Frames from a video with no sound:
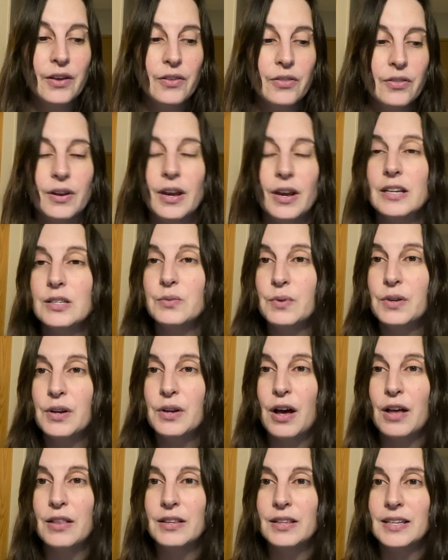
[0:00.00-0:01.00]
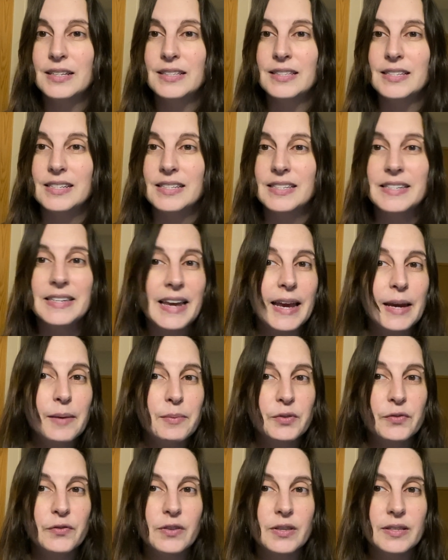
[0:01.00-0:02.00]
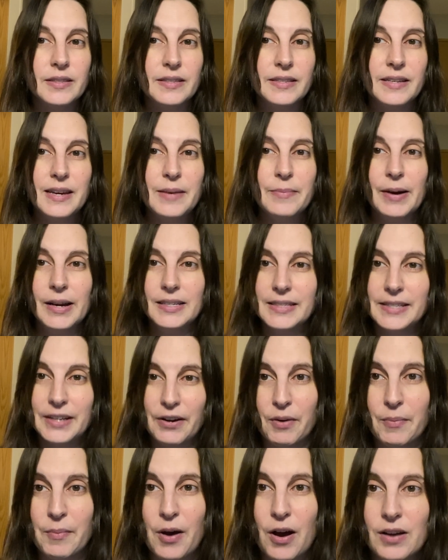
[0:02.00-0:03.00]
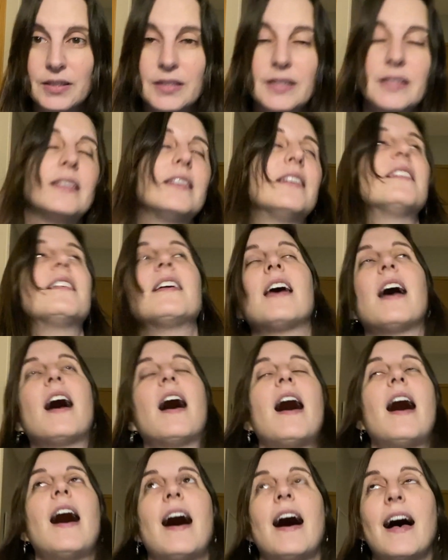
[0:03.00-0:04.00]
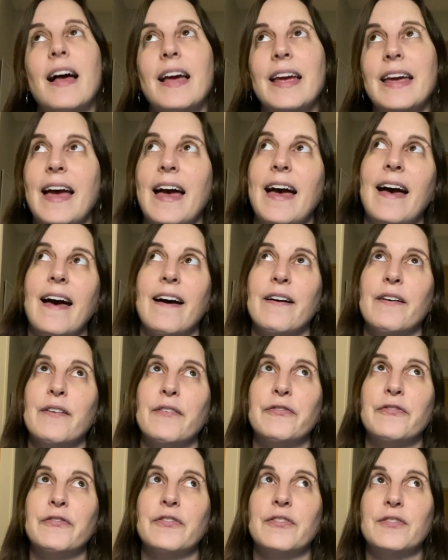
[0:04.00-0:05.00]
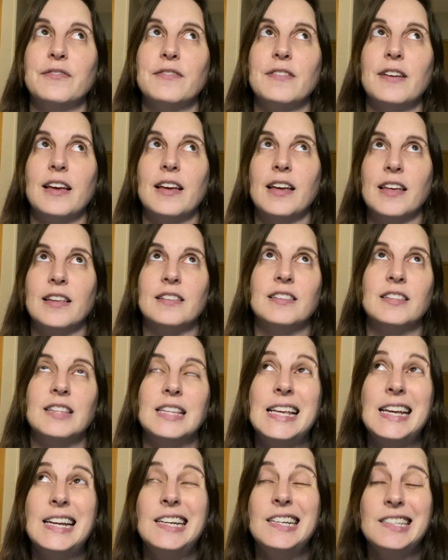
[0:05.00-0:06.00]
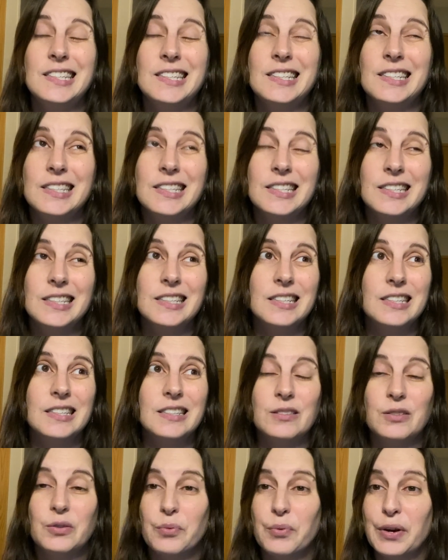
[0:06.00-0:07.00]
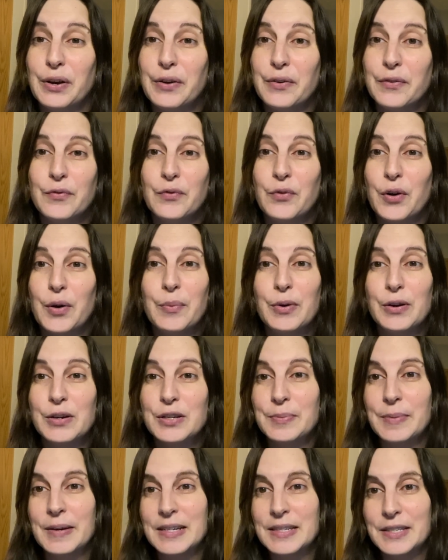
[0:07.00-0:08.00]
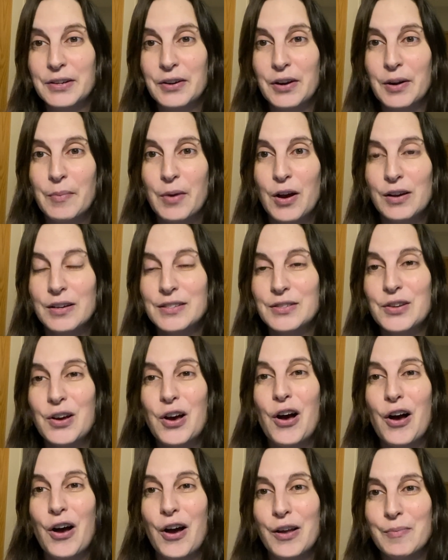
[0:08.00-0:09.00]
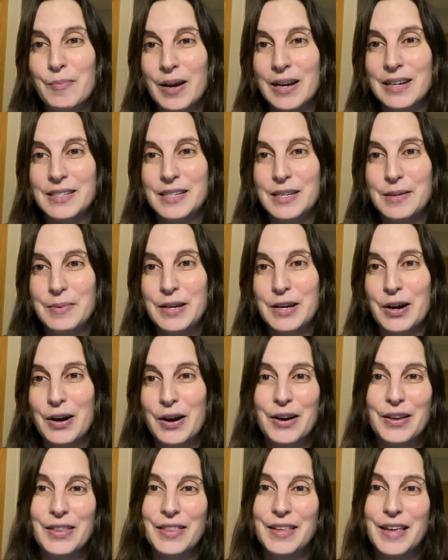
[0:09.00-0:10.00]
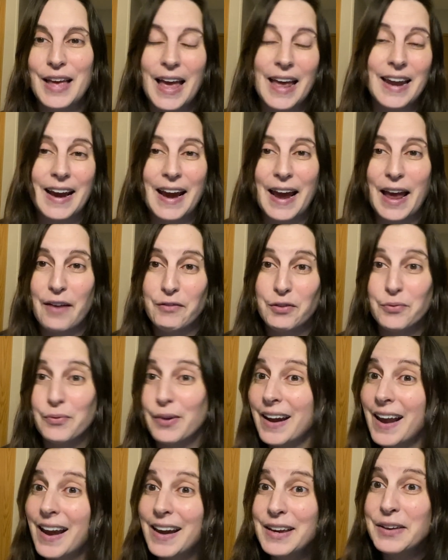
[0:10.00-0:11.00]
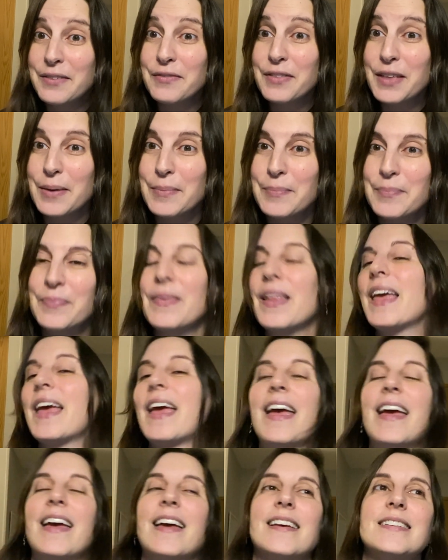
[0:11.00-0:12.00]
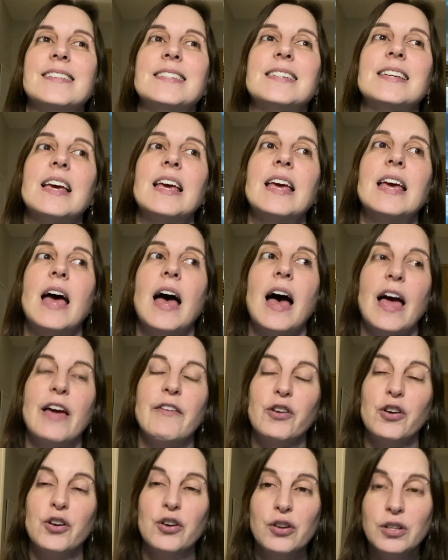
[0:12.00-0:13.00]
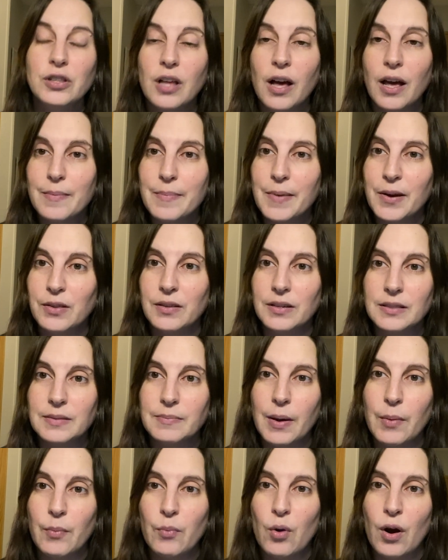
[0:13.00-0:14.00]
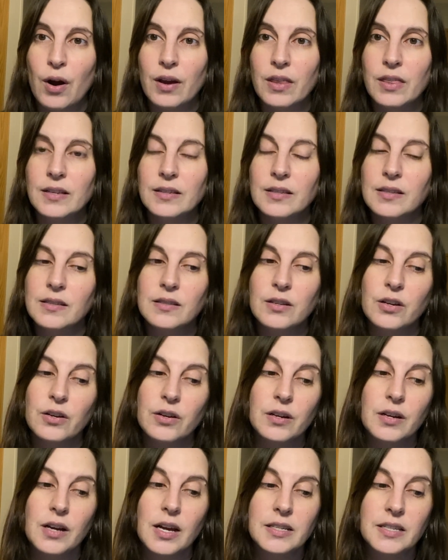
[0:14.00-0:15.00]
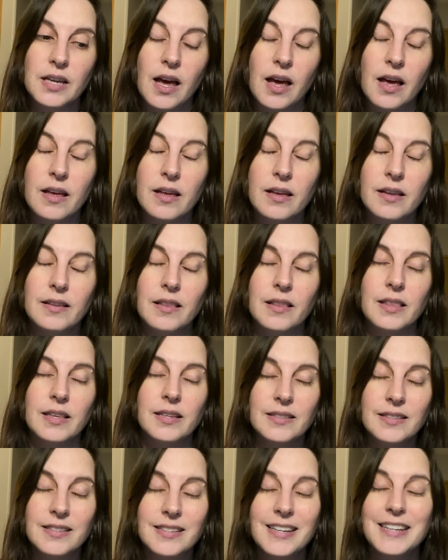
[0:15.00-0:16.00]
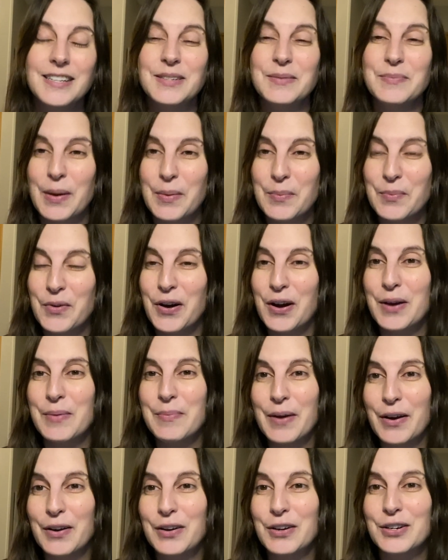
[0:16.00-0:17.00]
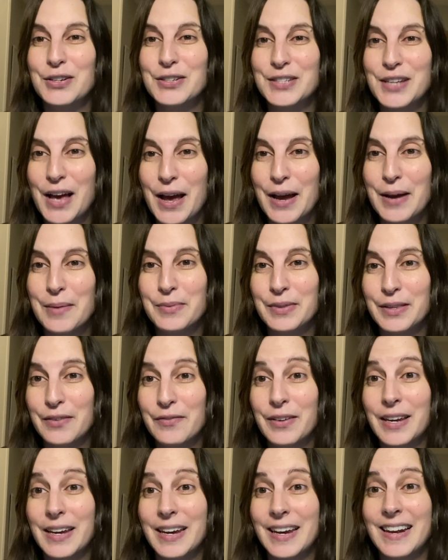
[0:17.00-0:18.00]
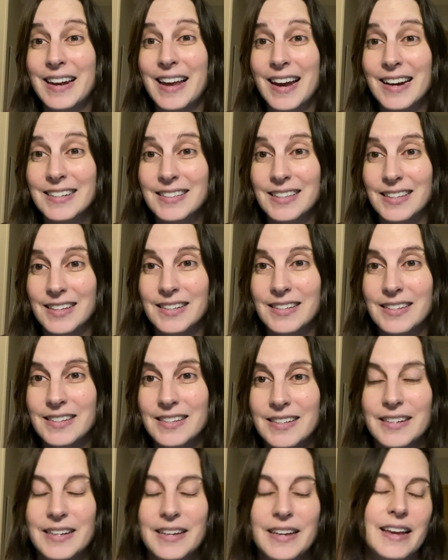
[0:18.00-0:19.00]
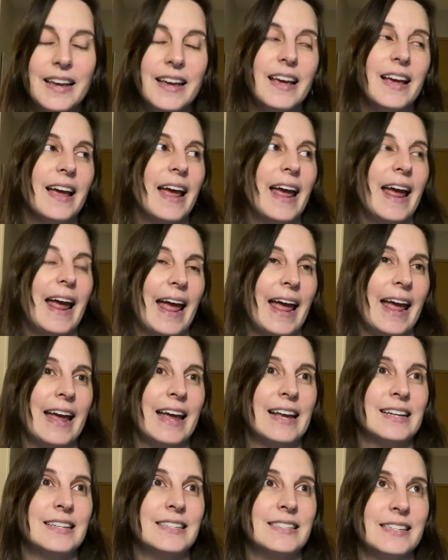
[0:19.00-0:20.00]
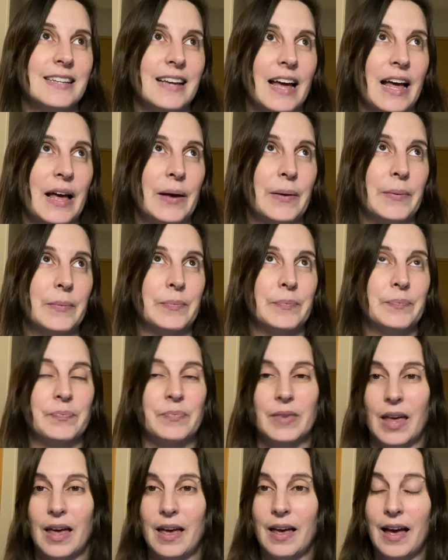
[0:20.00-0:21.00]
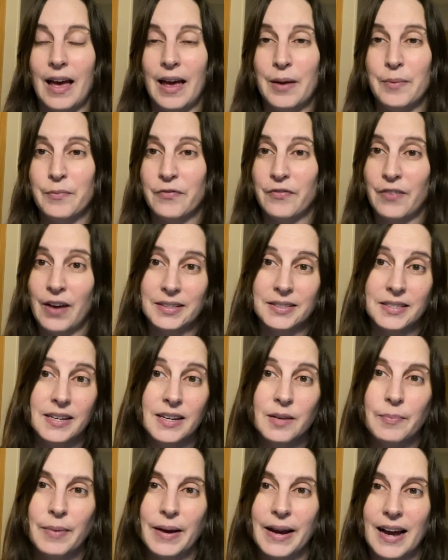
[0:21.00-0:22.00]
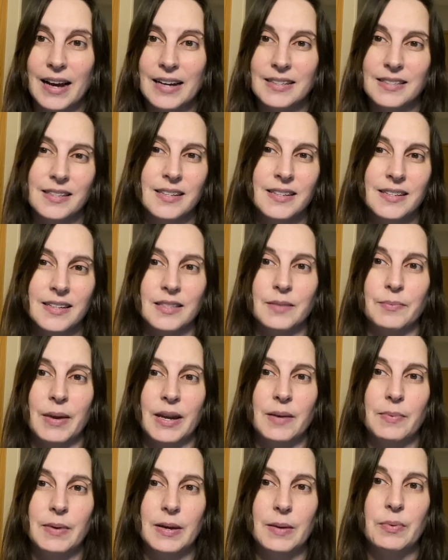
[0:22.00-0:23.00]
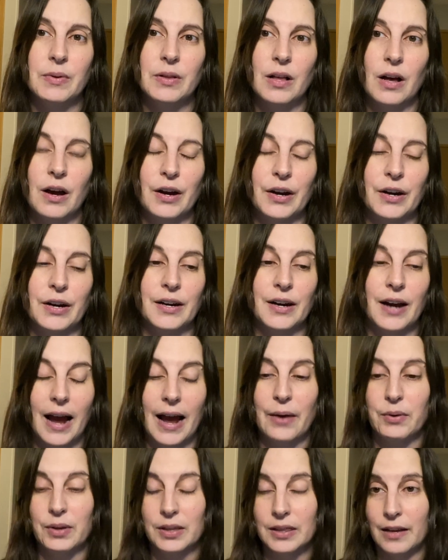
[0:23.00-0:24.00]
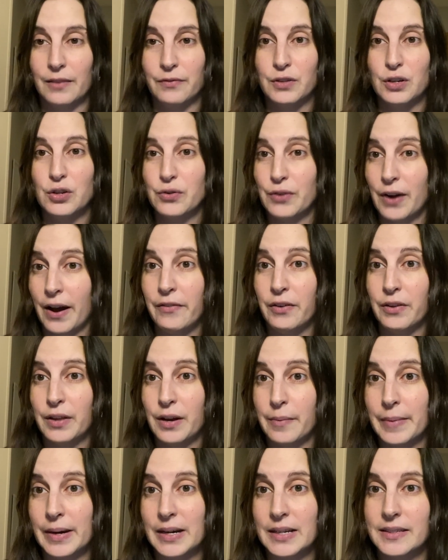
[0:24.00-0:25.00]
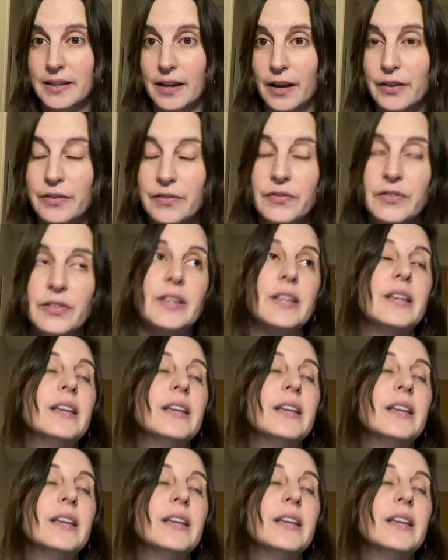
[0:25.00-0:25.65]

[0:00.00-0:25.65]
The next one on the list is Names for the Sea by Sarah Moss. I have at least three or four books by Sarah Moss on my TBR, and I haven't read any of them. And I've heard a lot about this memoir. This is a memoir about her time living in Iceland. And I'm fascinated by Iceland, as many people are. I would love to travel there myself.